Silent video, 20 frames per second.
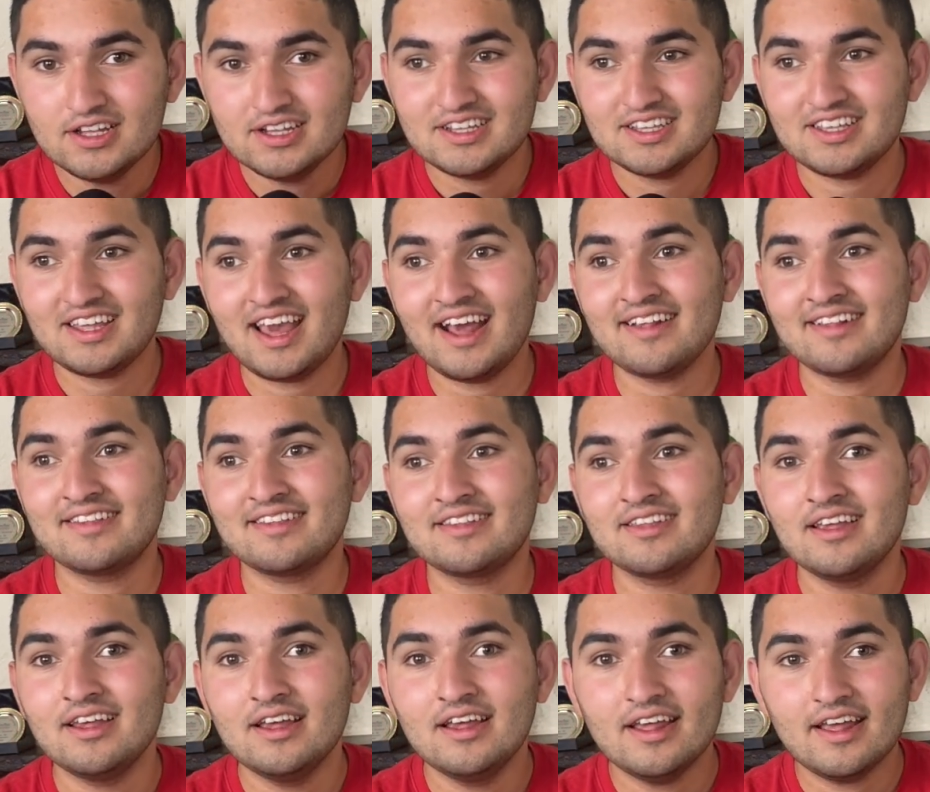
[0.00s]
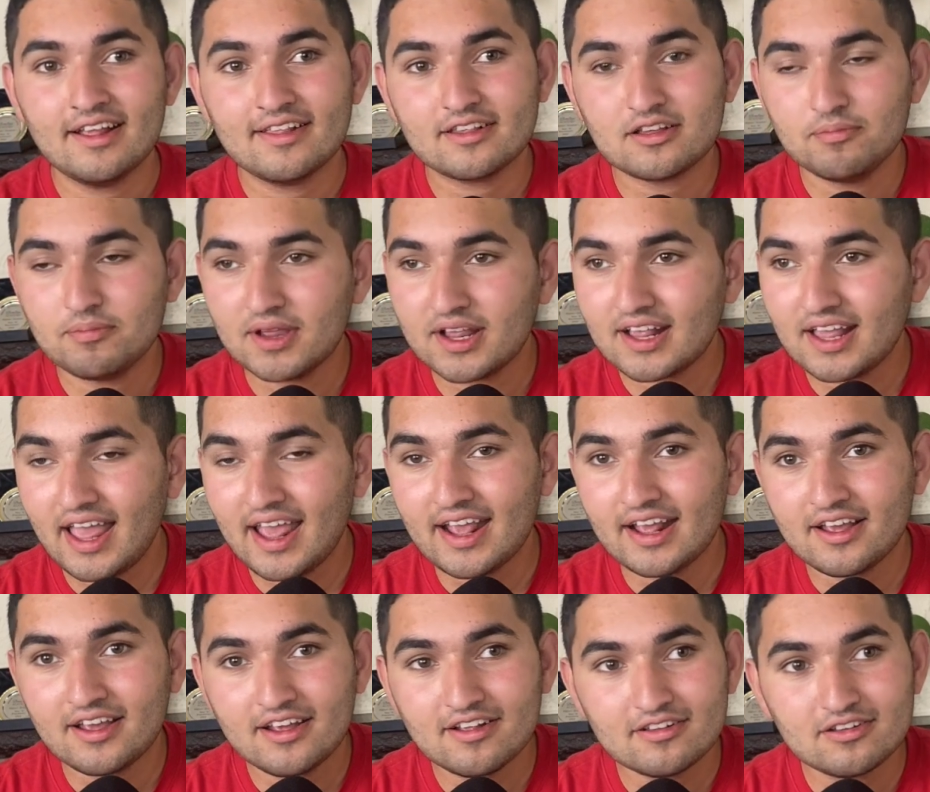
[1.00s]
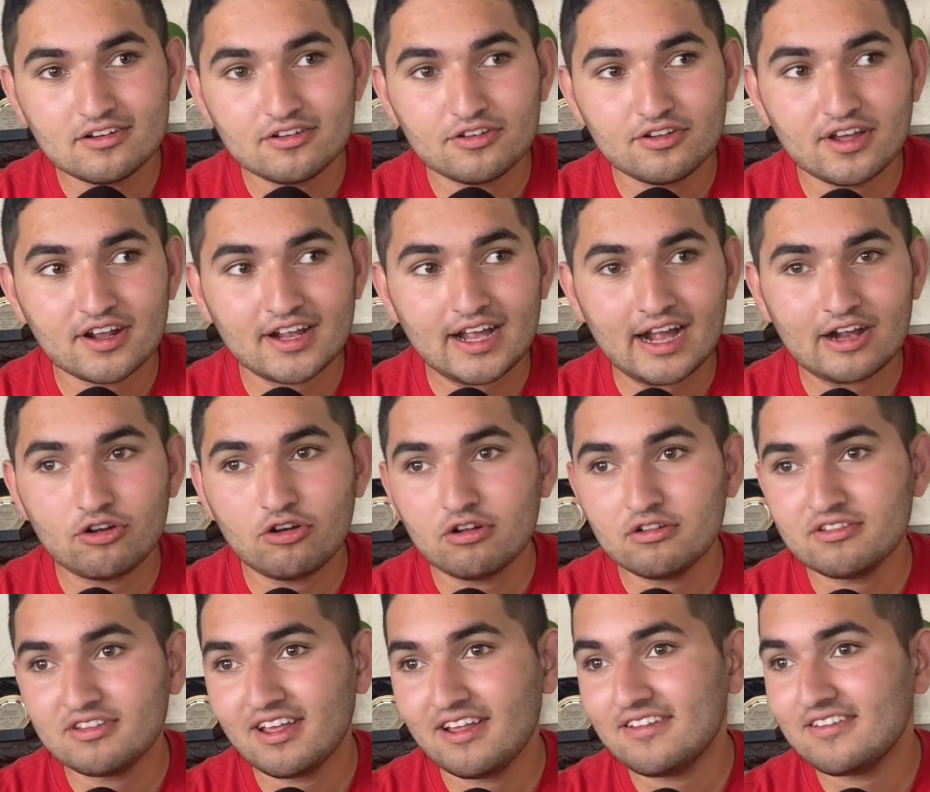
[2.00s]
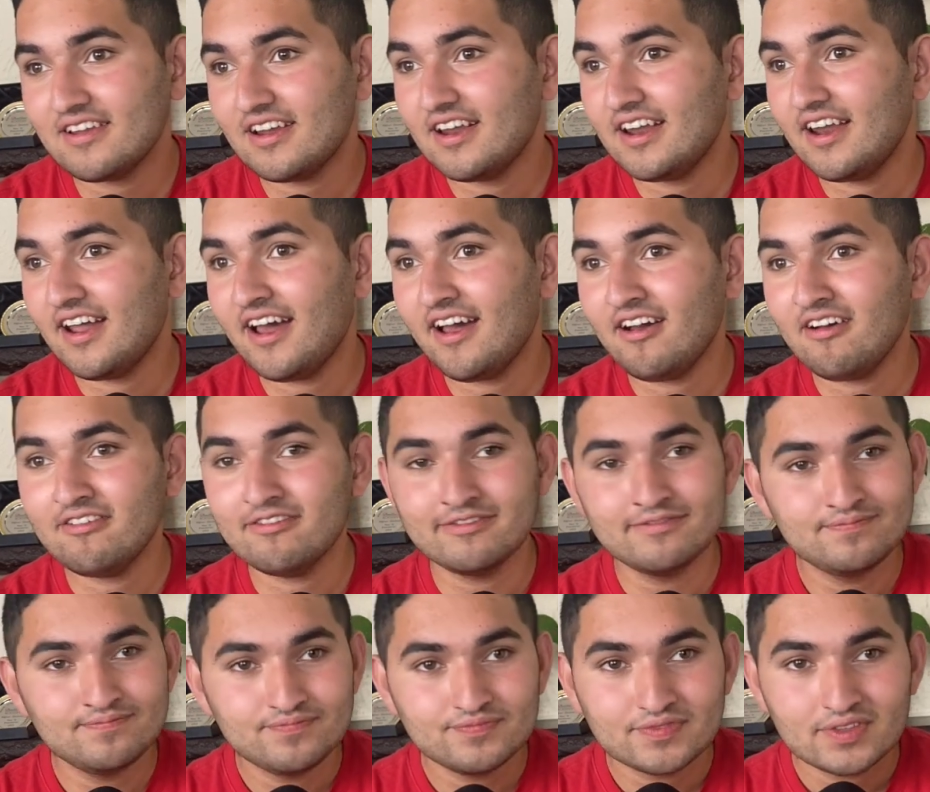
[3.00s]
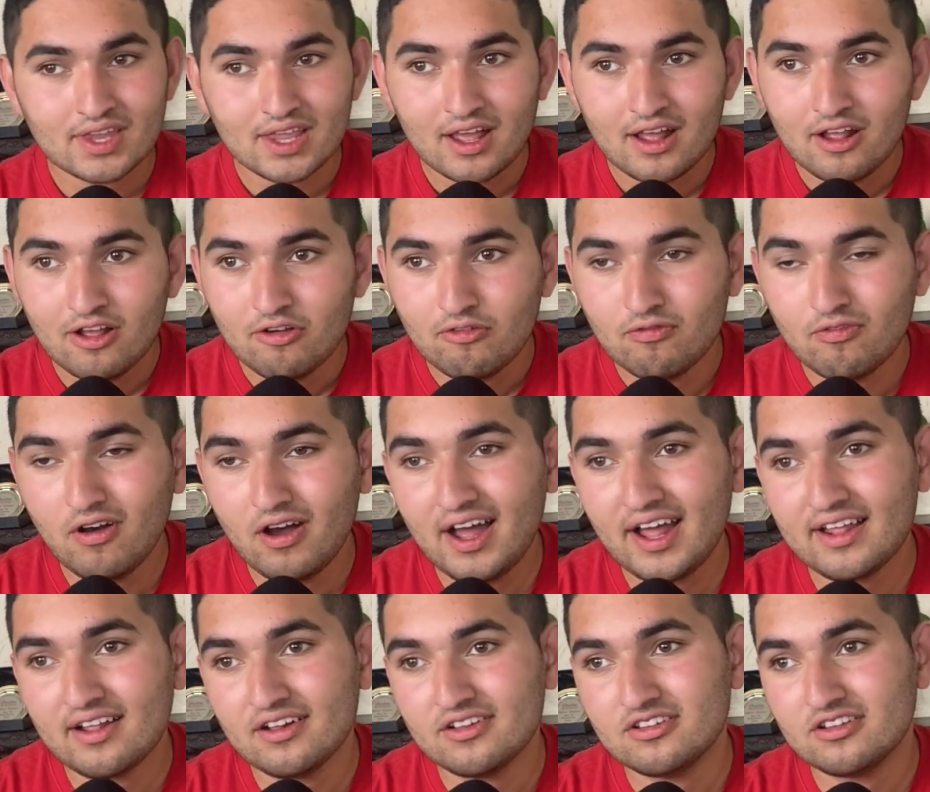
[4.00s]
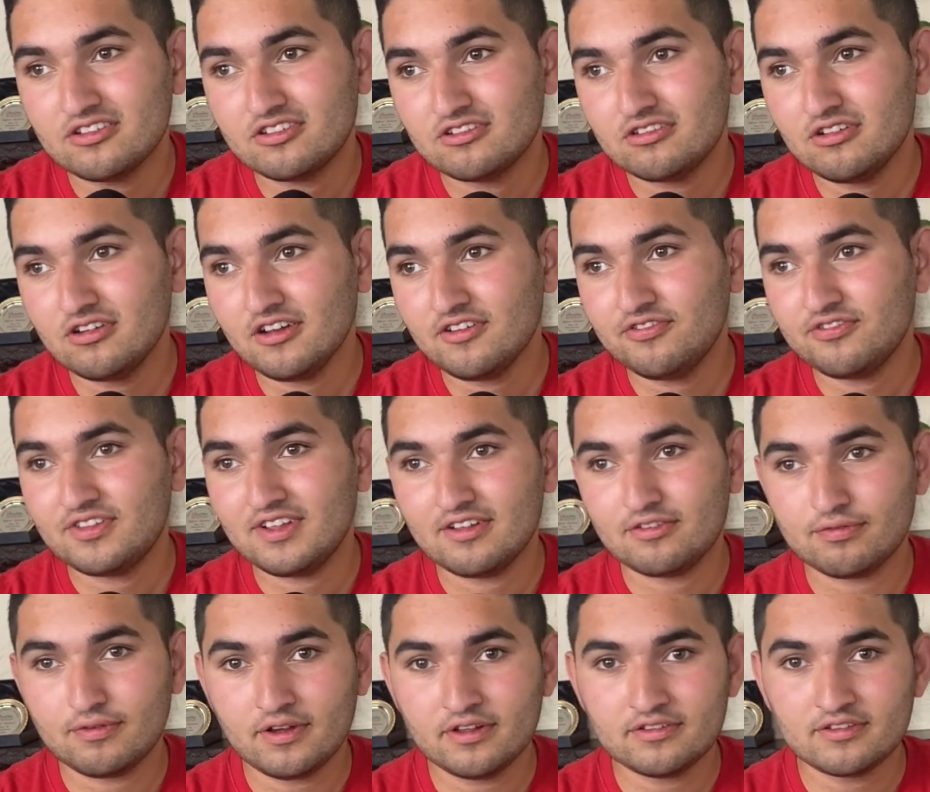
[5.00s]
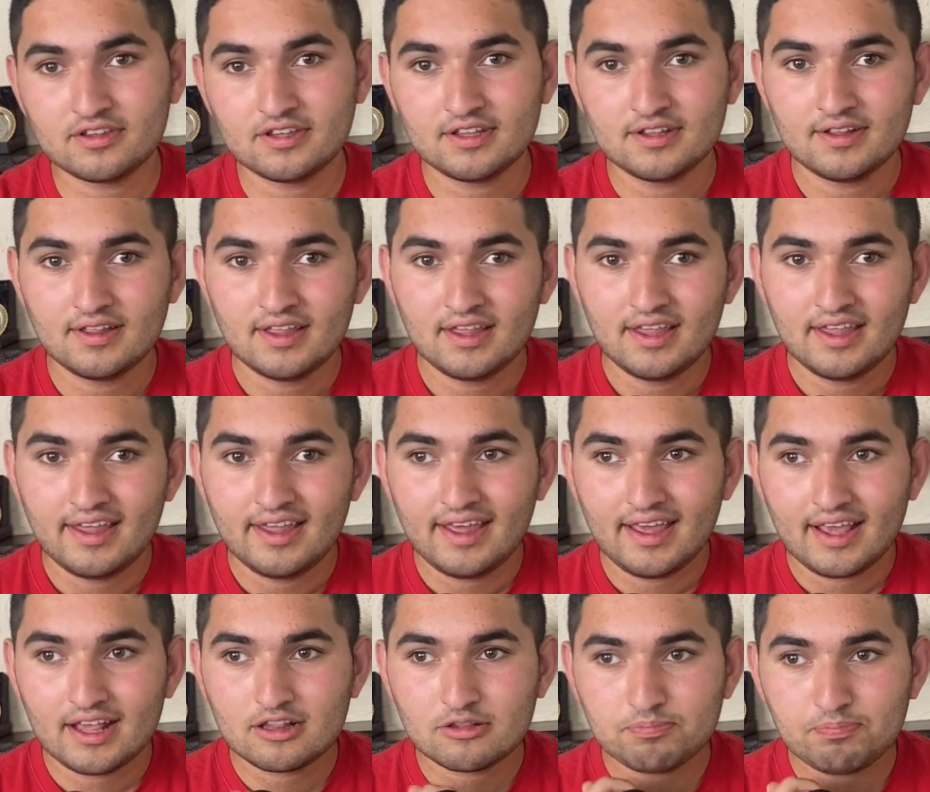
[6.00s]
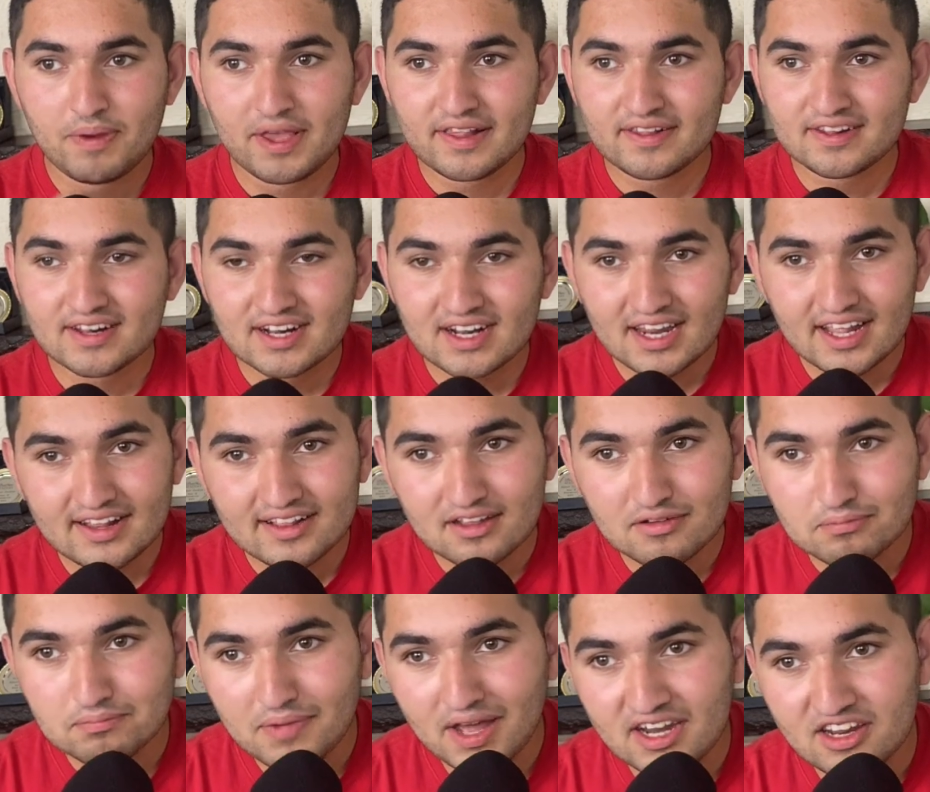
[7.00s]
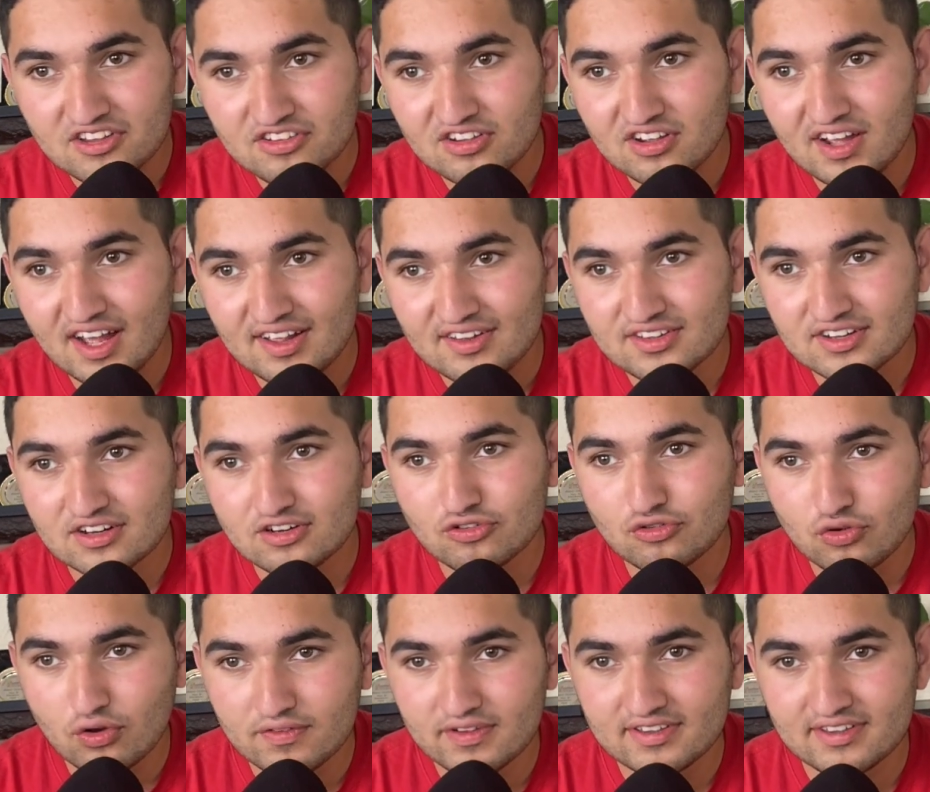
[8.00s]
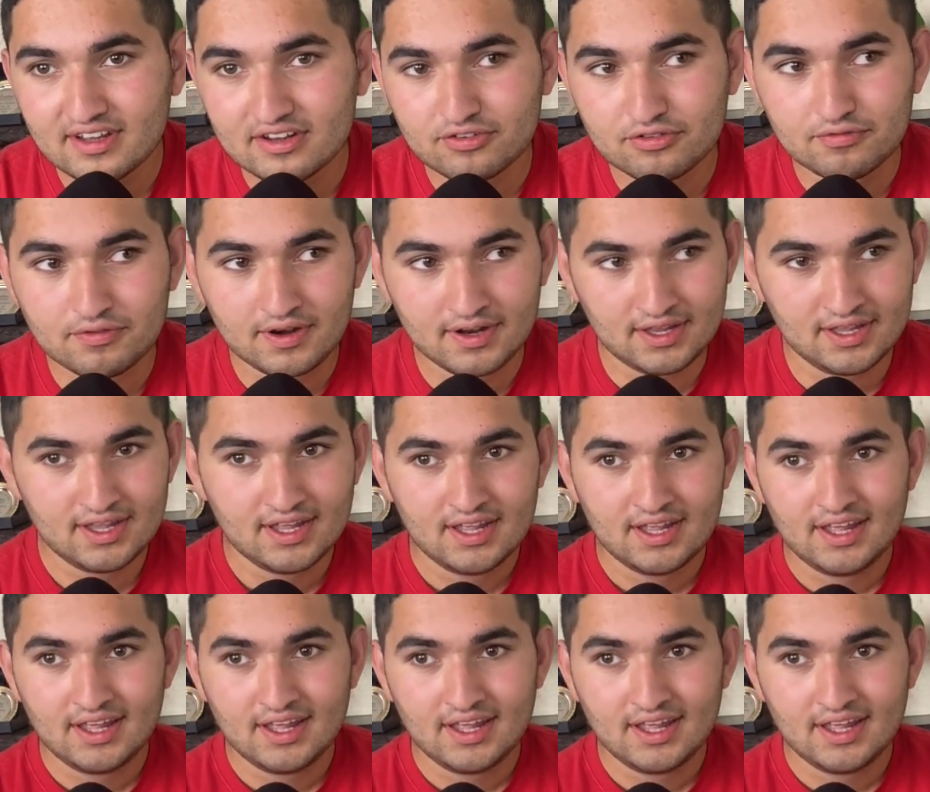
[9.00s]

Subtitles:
Yes, it's going to be he's going to do a contest. And now, what I understood of this was, it's basically the manager has the control of the session, right?